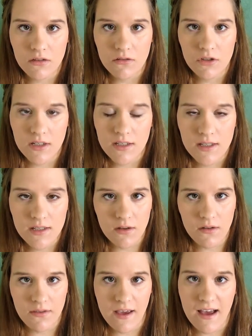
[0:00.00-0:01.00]
just
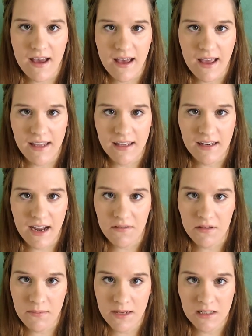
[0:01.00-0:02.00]
so that I can have
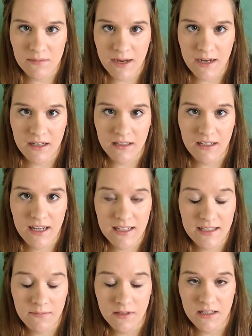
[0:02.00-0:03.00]
the peace of mind in case
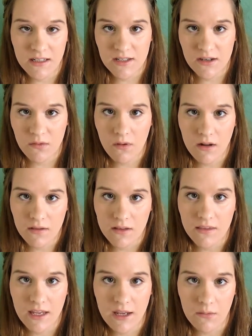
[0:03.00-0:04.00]
something does go wrong that
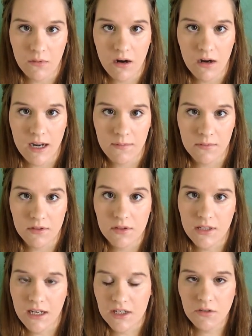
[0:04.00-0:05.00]
they are able to
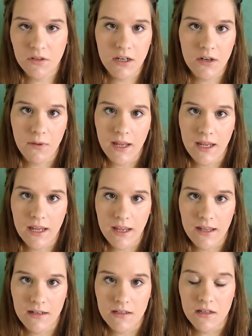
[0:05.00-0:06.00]
catch it right away
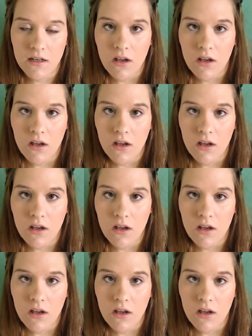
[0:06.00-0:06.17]
and